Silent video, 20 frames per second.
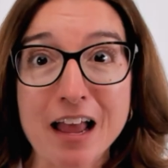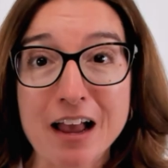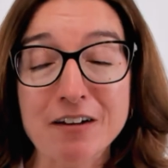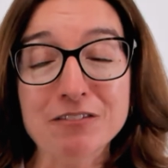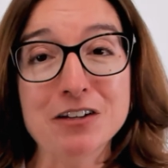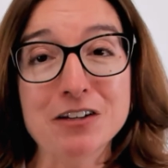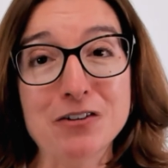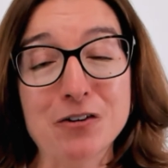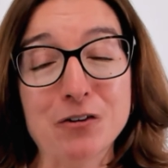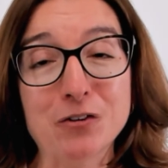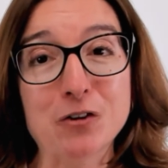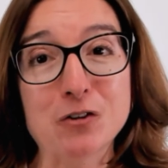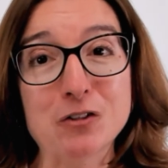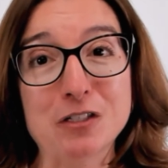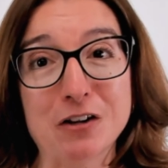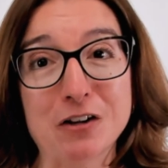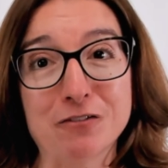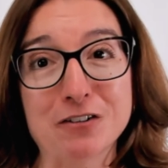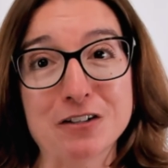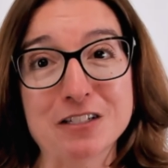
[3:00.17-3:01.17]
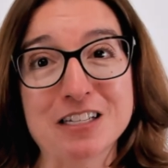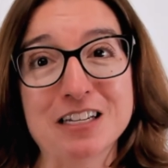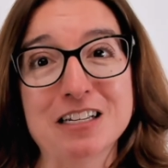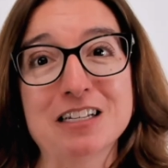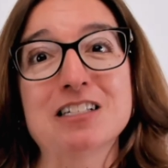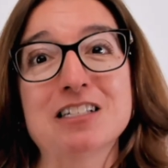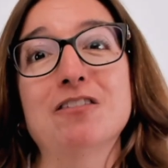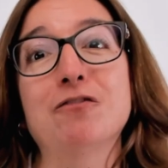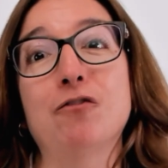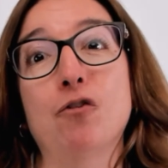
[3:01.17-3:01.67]
have to know those
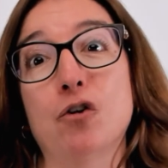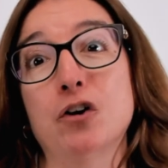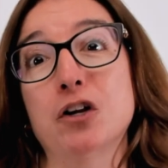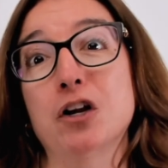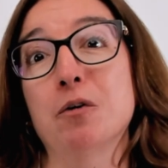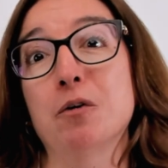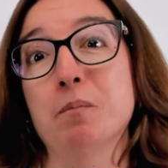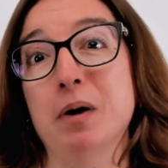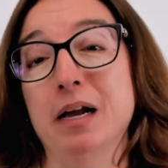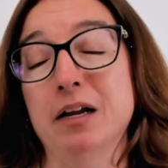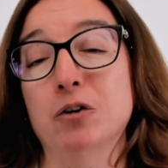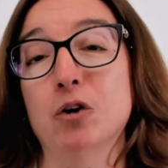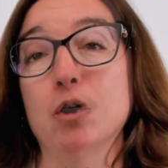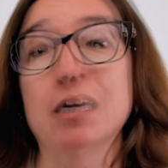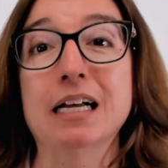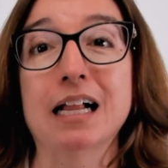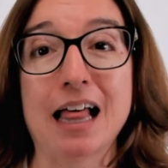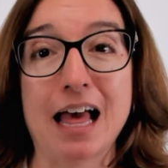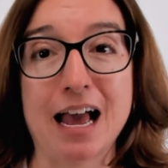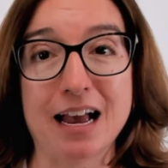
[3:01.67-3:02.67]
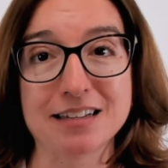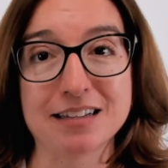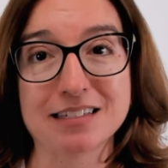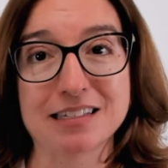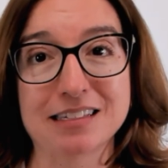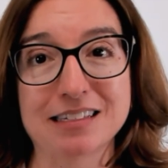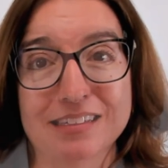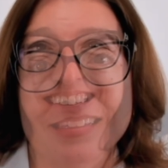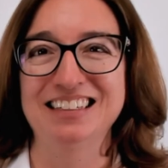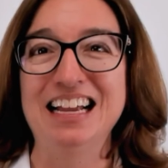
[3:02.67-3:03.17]
differences for your micro
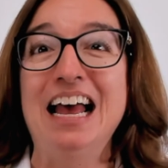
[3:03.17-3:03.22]
class.